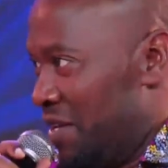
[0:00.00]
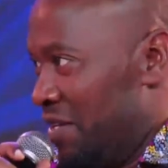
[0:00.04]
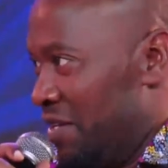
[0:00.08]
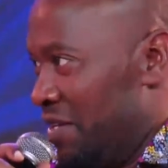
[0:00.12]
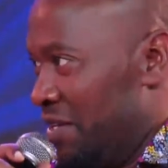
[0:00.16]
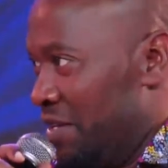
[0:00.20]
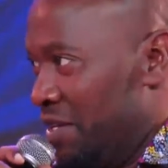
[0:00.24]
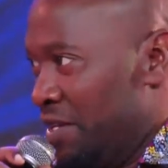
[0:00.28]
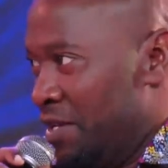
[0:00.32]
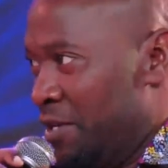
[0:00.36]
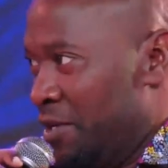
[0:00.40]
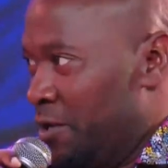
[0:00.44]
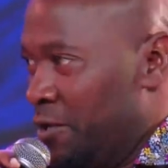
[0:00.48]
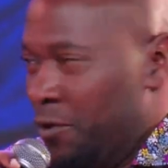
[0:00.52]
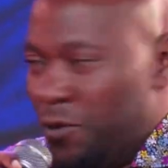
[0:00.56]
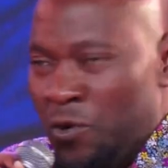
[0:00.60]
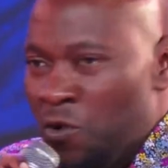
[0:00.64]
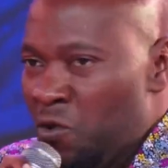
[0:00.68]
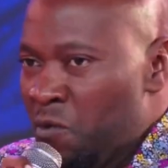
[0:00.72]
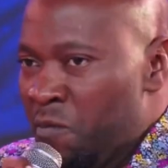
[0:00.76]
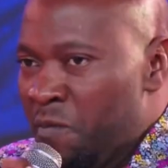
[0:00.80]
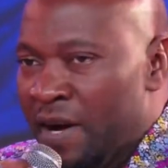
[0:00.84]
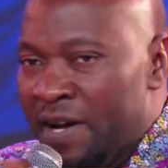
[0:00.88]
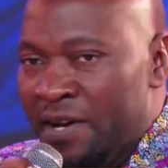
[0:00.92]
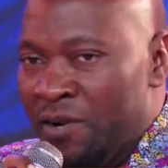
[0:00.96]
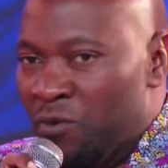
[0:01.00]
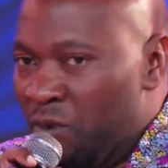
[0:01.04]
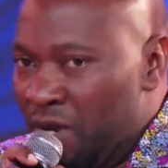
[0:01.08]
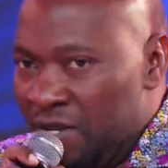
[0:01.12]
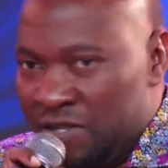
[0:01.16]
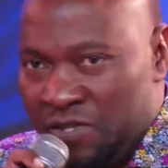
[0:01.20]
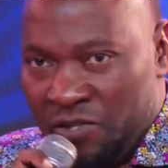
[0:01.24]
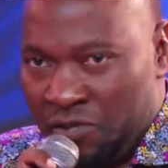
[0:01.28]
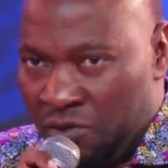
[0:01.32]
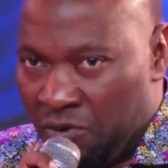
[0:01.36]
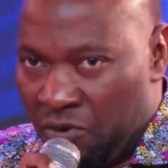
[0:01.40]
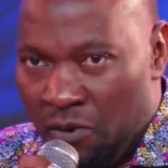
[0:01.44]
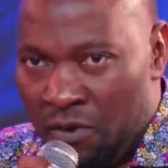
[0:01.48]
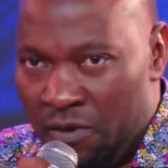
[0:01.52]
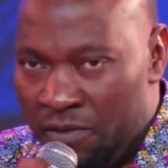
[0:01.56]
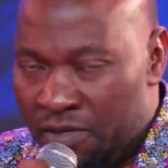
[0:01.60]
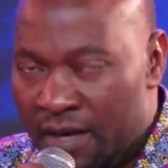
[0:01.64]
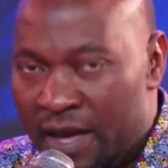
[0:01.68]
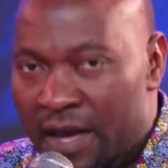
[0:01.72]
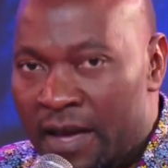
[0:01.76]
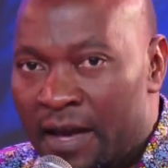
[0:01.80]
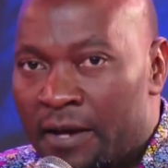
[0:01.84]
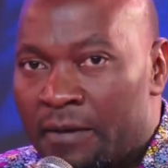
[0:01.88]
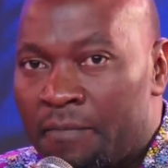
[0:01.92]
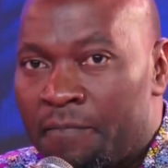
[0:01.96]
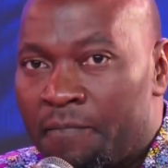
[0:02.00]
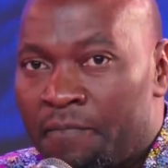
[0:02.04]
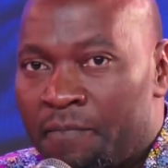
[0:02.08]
Mm. Nobody wants to go there.